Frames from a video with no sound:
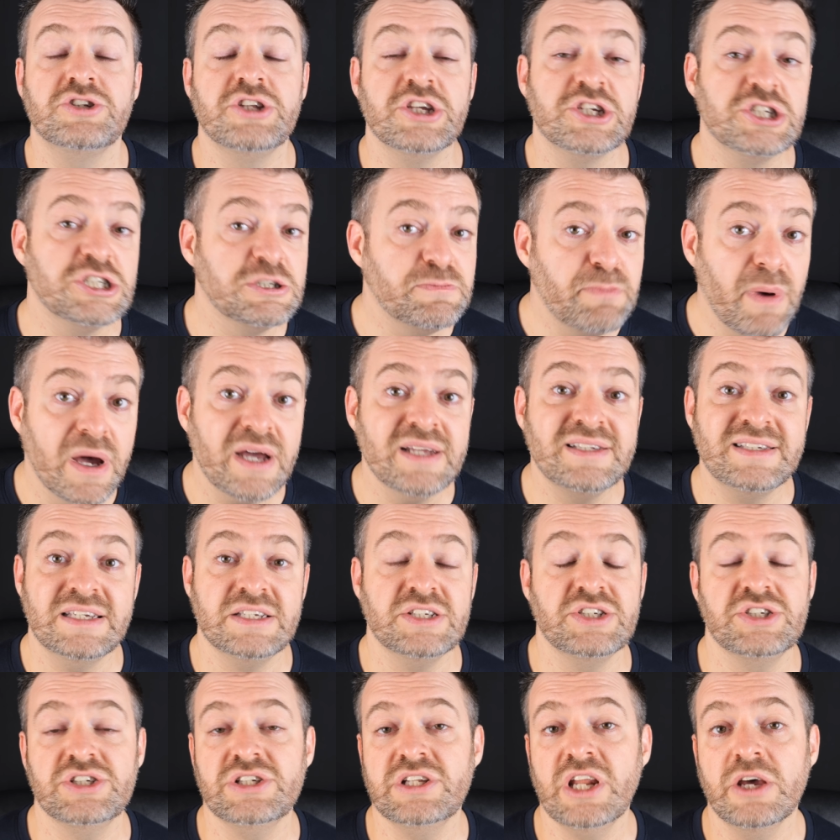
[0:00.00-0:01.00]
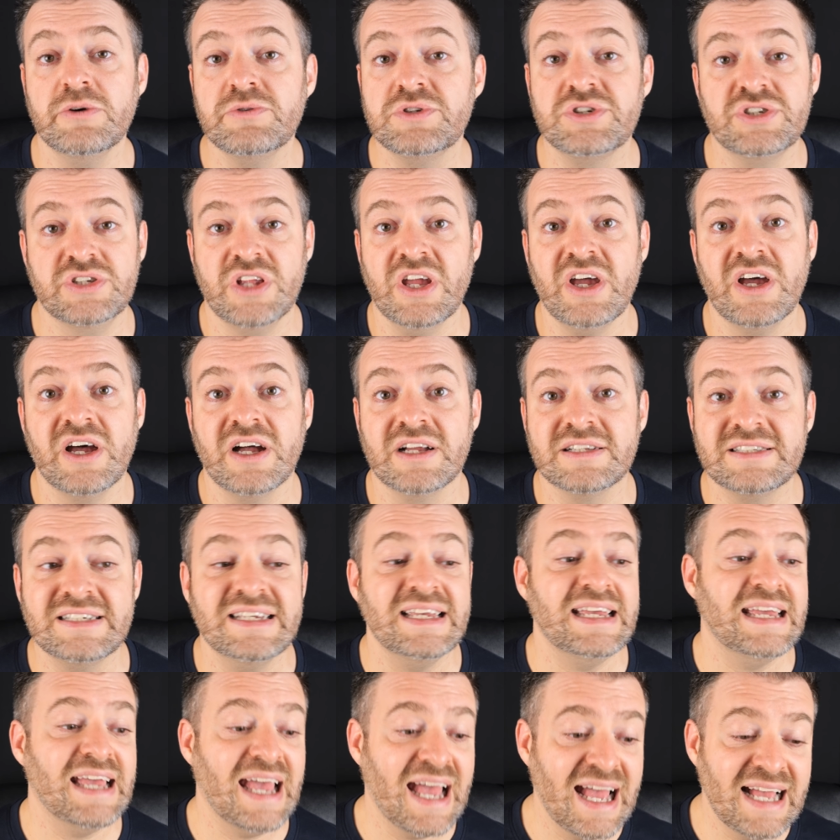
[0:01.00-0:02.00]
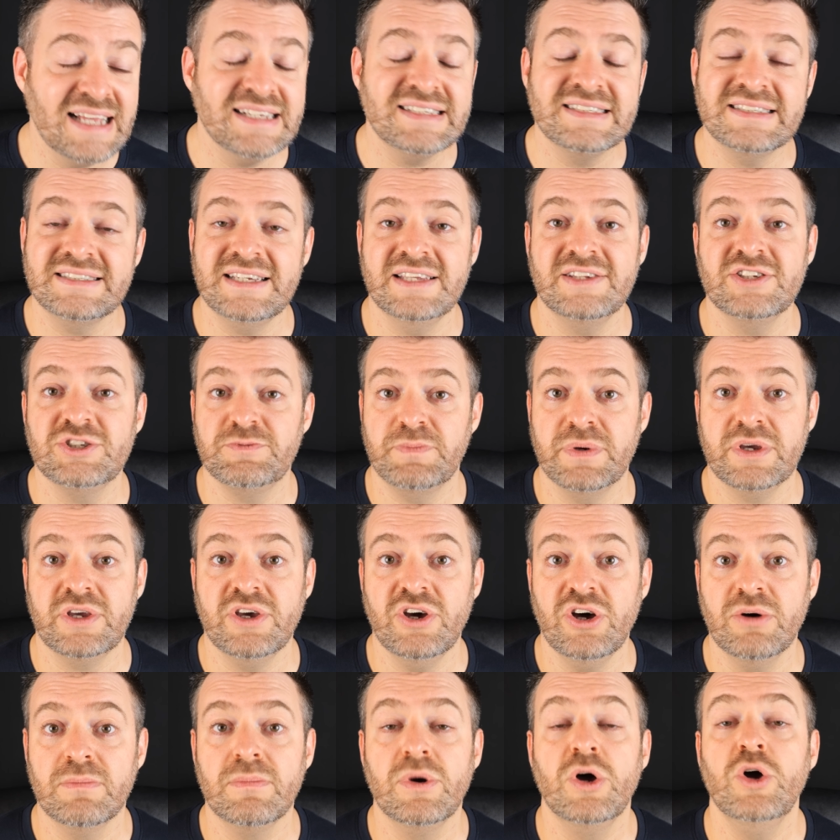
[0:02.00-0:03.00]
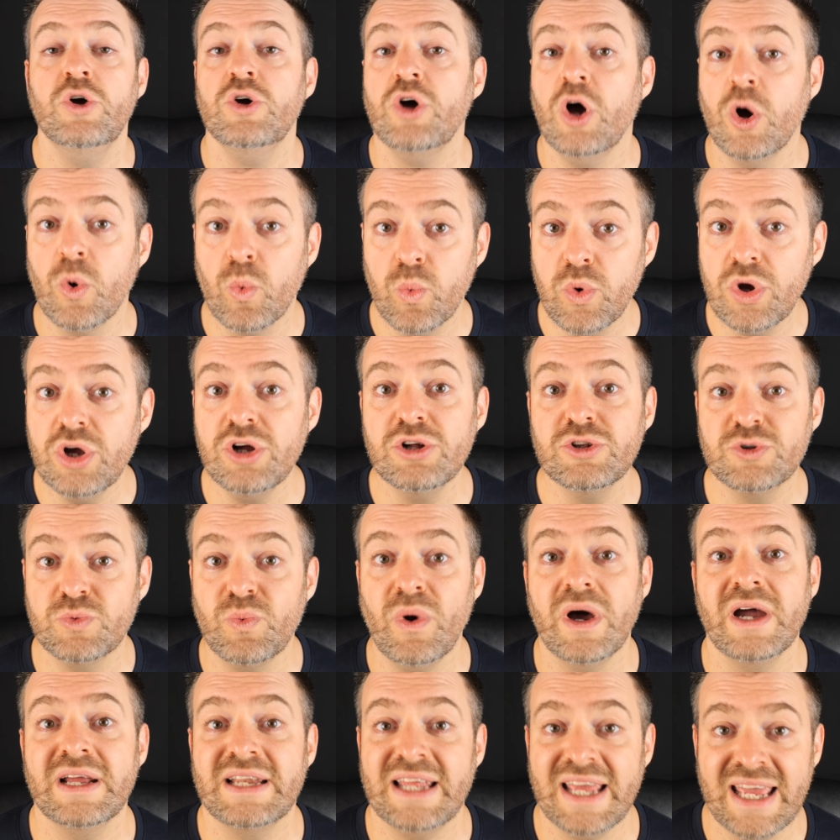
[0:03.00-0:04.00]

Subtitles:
despite its slow start, it has since become a worldwide